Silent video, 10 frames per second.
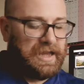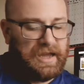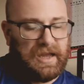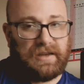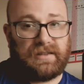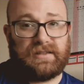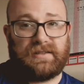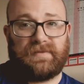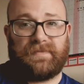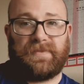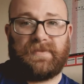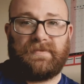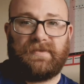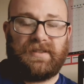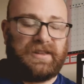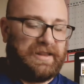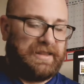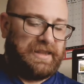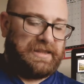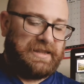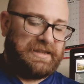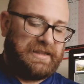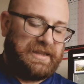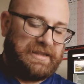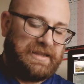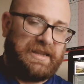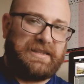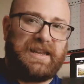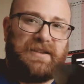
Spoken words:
And listen to this.